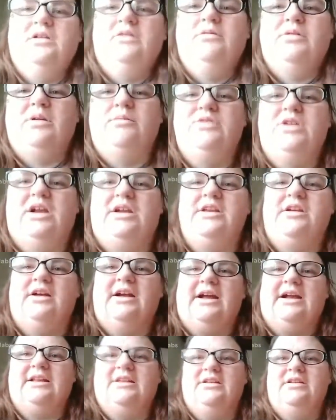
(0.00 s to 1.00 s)
When I'm done here,
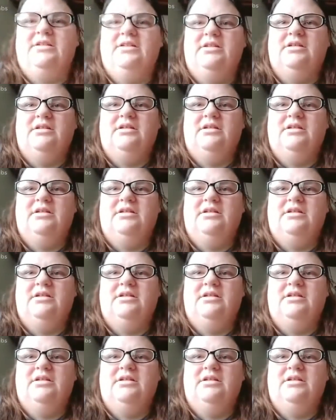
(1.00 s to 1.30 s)
I gotta...